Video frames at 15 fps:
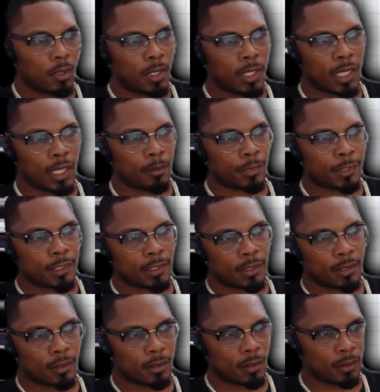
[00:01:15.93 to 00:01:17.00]

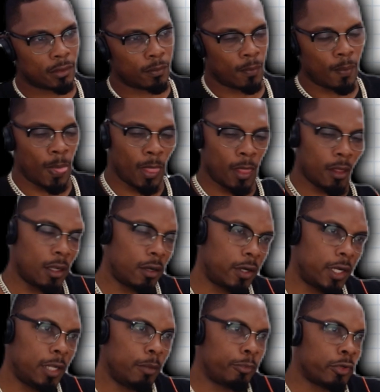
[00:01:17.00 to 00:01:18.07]
gaps. All
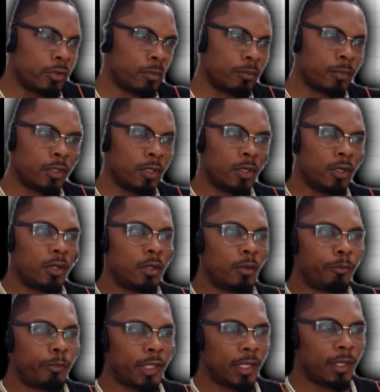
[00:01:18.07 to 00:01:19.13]
right, boom.
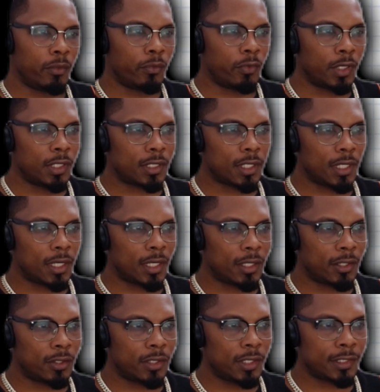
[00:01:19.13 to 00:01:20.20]
Bang, what the
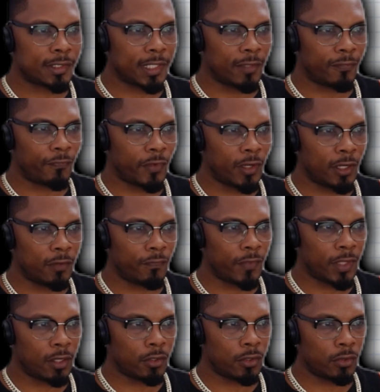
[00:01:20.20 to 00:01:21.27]
hell is a fair
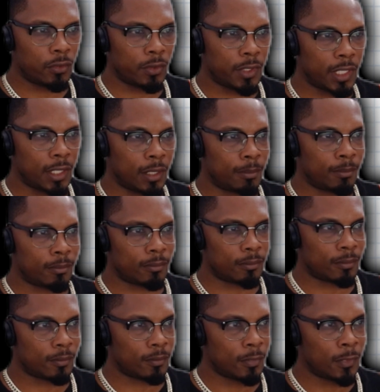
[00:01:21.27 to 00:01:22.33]
value gap?
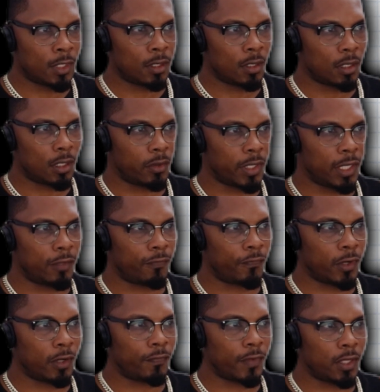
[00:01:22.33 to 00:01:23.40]
All right,
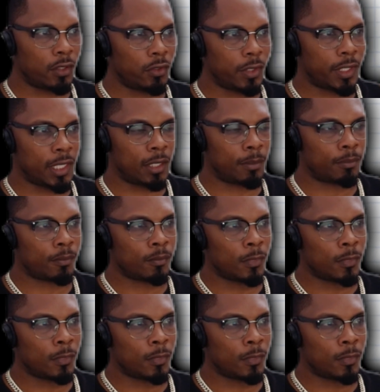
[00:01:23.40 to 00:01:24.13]
fair value gap.